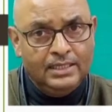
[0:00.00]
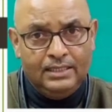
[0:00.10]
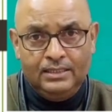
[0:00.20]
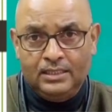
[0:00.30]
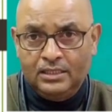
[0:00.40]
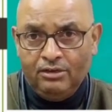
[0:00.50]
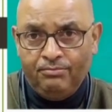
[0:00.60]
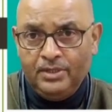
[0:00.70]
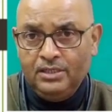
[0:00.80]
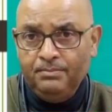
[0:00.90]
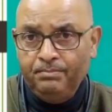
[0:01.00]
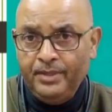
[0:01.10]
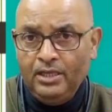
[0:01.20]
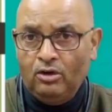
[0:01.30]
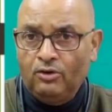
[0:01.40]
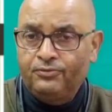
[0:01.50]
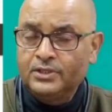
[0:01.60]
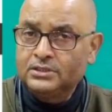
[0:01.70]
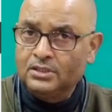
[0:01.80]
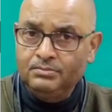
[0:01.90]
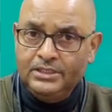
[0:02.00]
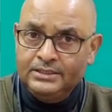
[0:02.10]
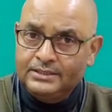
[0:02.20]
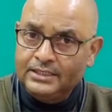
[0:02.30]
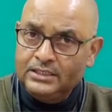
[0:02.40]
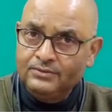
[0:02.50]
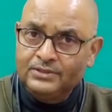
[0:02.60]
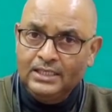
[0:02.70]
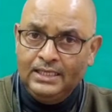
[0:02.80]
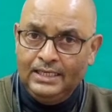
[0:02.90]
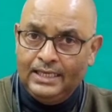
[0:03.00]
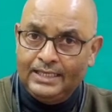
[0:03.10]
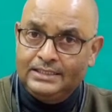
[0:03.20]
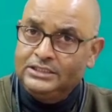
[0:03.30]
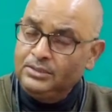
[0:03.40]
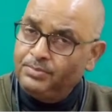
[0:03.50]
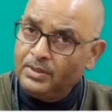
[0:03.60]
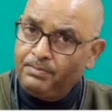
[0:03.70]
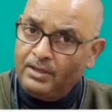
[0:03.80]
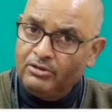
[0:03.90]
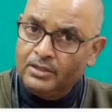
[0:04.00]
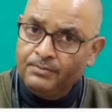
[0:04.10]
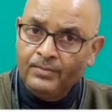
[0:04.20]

the government may offer some incentives like cheaper power,